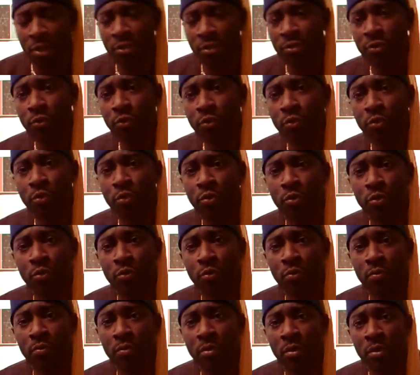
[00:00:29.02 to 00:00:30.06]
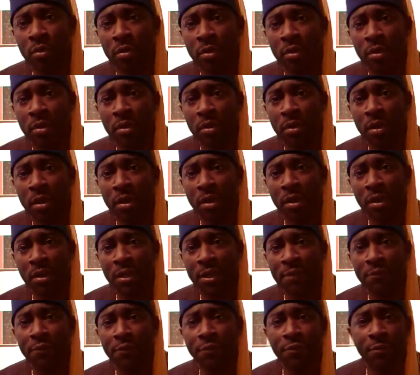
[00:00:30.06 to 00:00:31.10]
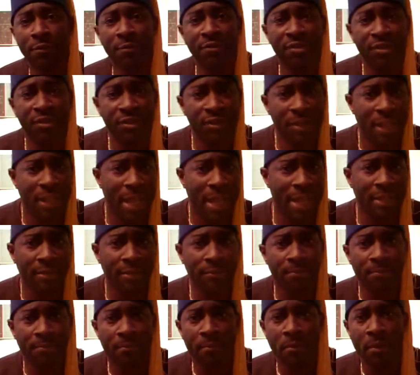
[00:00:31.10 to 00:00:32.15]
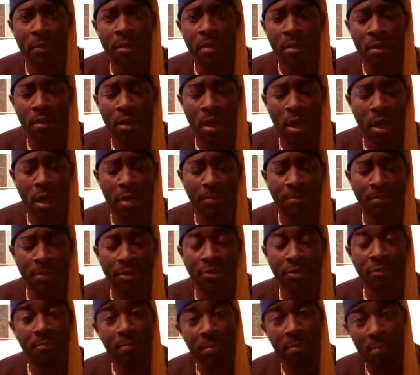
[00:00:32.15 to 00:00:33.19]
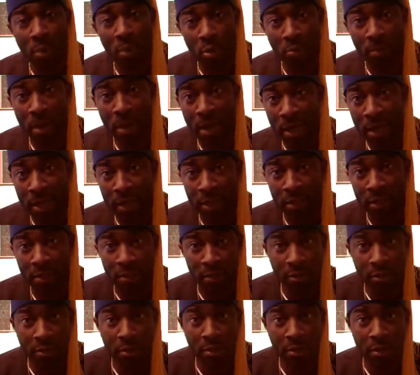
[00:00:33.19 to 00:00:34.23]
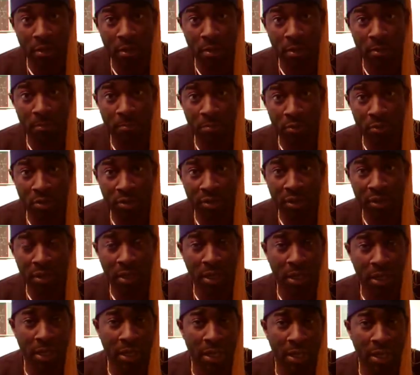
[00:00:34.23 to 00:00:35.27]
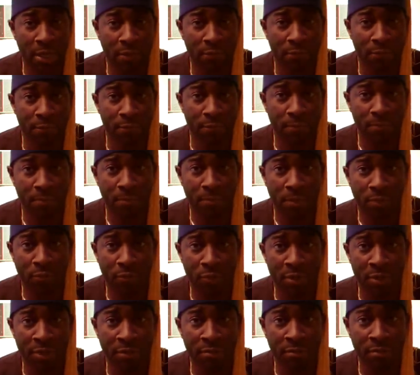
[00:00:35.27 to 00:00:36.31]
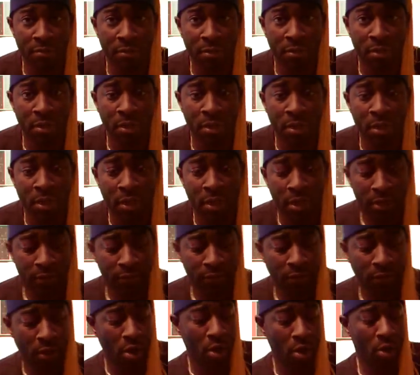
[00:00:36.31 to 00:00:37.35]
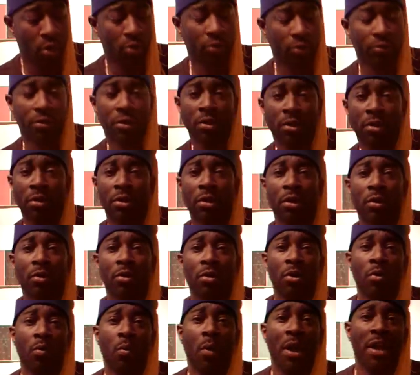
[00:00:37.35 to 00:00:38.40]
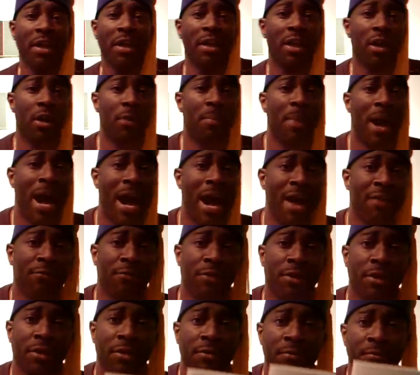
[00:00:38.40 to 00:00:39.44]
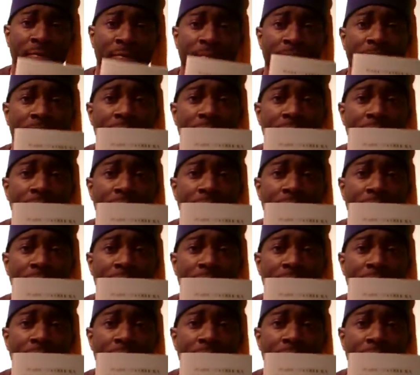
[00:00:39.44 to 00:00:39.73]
to give you some light and to promote my book that I have written. It's called Wake Up Africa.